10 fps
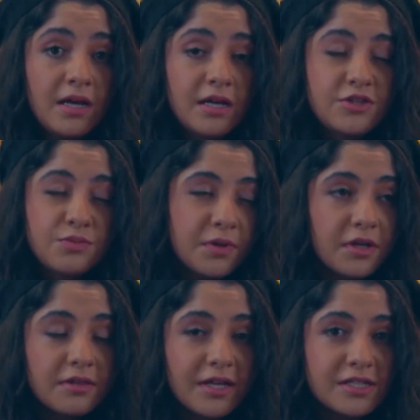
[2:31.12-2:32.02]
It's
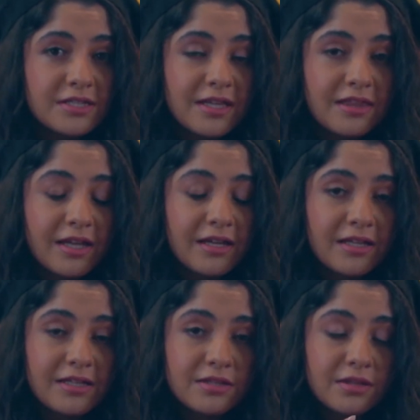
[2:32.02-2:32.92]
weird that she said that
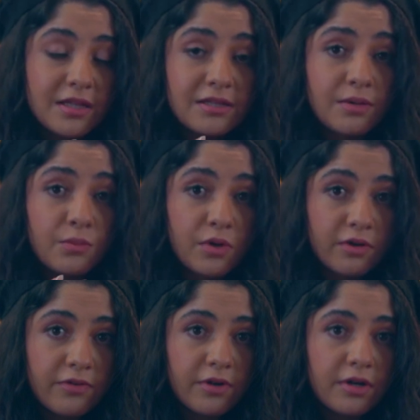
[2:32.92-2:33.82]
it didn't work
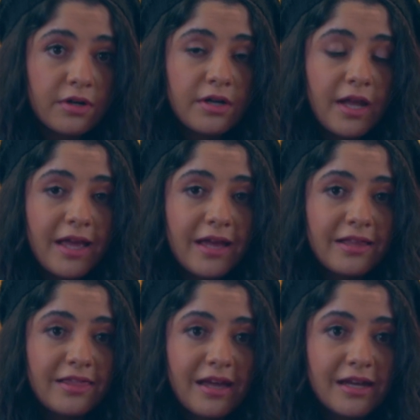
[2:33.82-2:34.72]
for her
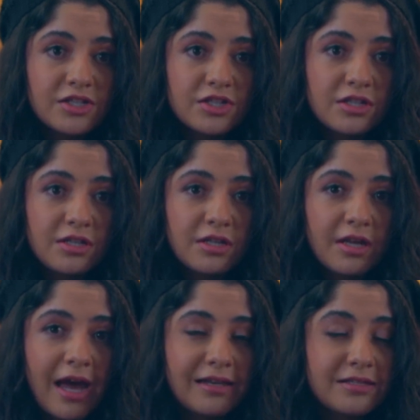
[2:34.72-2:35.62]
and that she
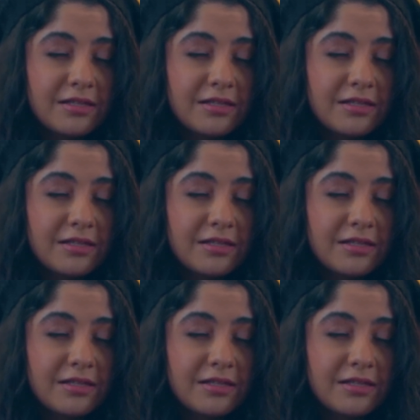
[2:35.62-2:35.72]
had